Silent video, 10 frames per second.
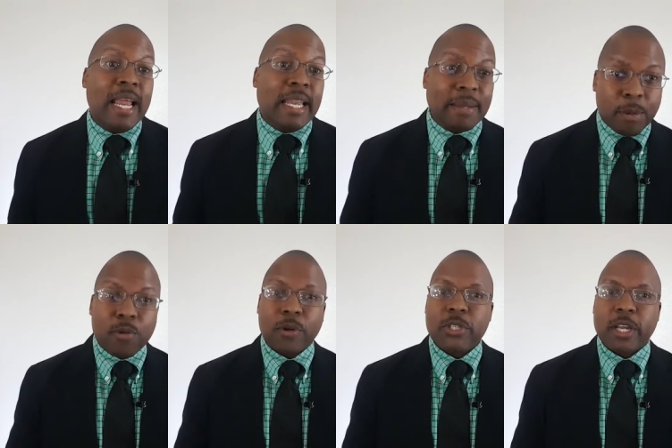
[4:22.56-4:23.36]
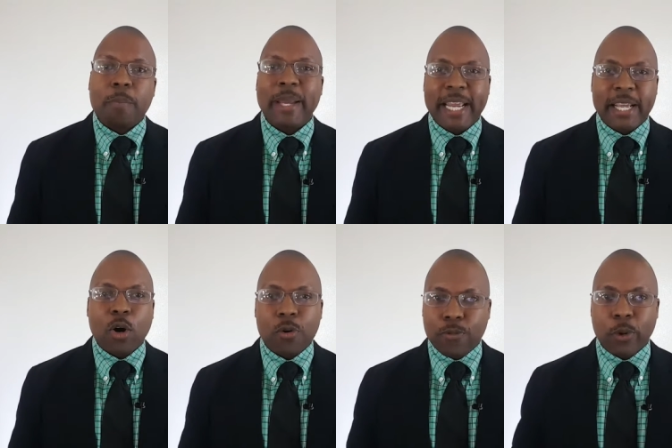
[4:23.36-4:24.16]
Then we move on to competing
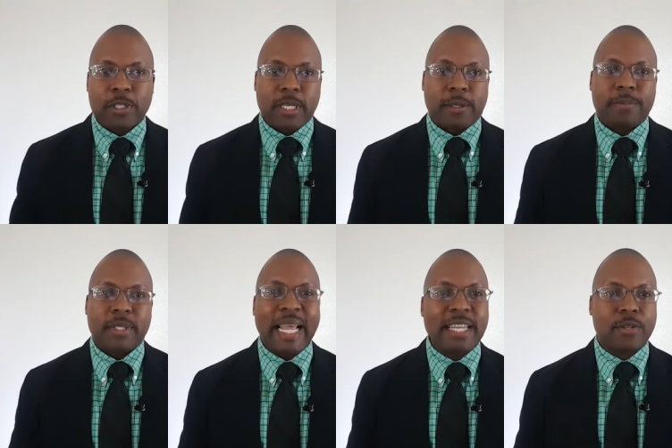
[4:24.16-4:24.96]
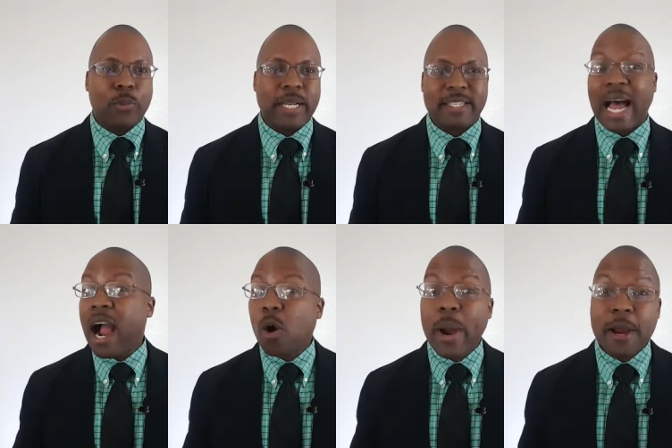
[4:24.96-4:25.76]
or forcing, and that's when it's
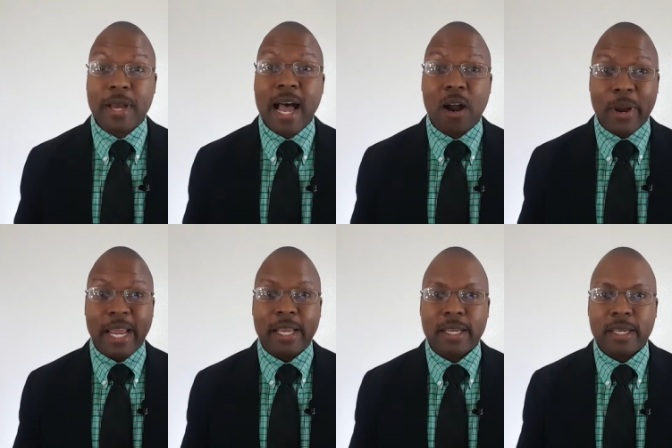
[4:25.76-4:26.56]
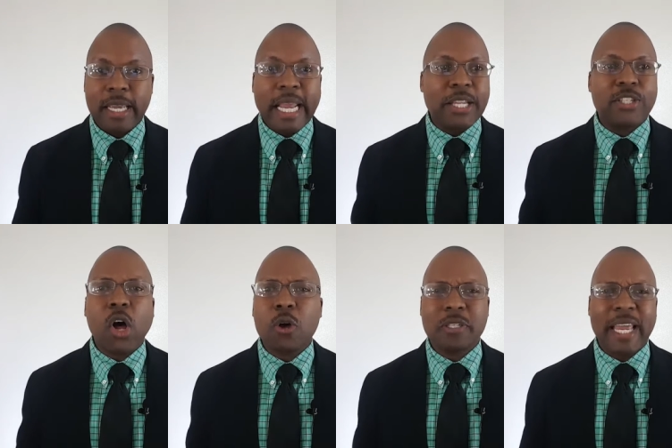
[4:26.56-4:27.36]
our way or the highway. In
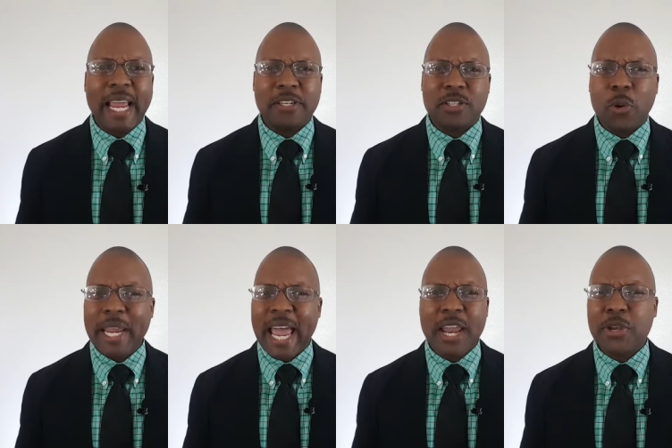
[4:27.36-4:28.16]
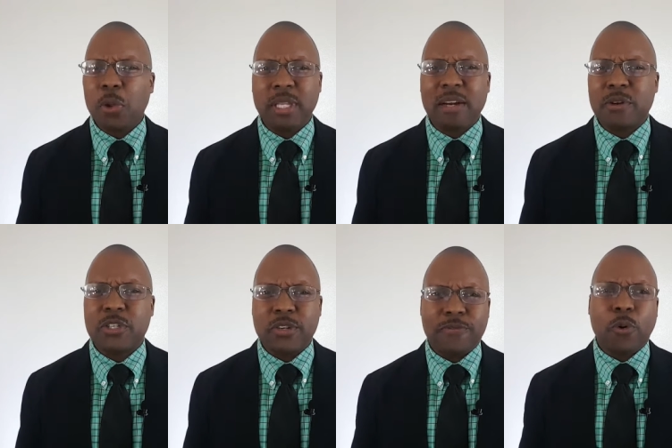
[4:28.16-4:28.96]
Saul's case, though, he had no
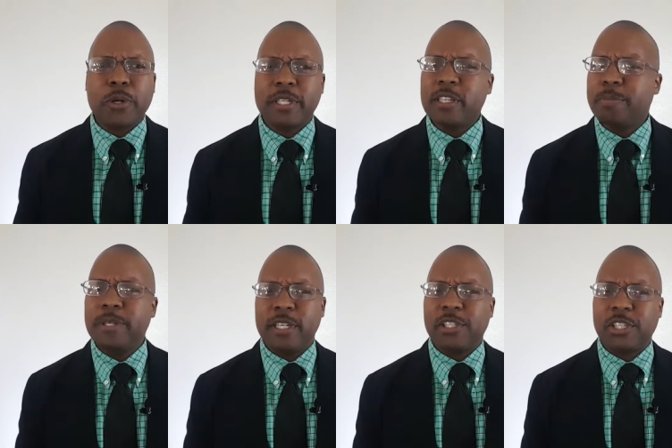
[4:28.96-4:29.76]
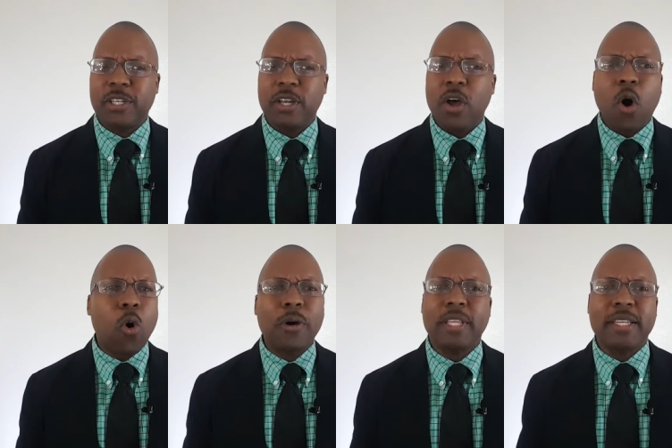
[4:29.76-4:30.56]
leverage to force his position
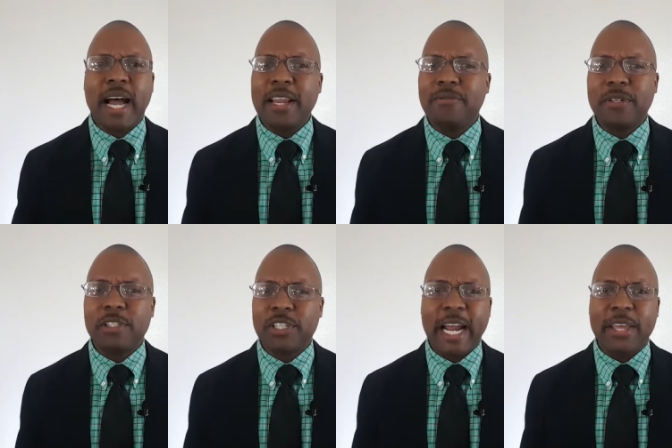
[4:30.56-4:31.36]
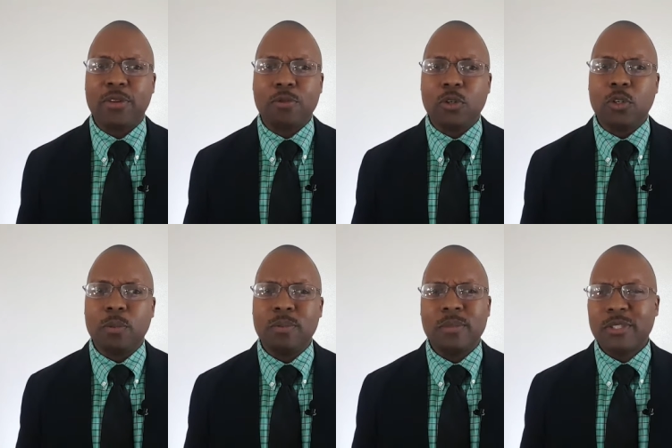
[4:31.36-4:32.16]
on the 9-foot giant in the
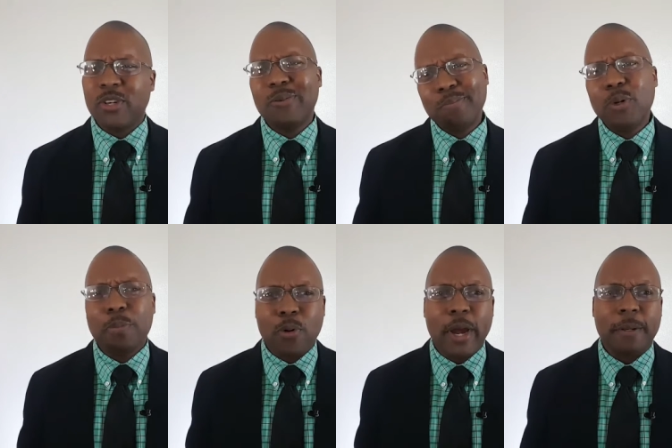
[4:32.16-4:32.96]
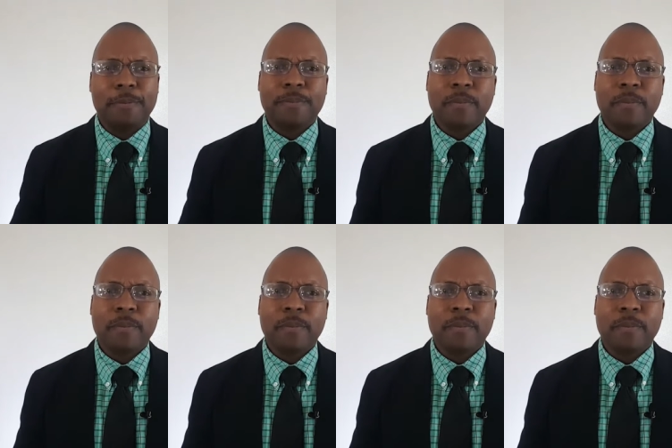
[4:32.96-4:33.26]
room, so moot point.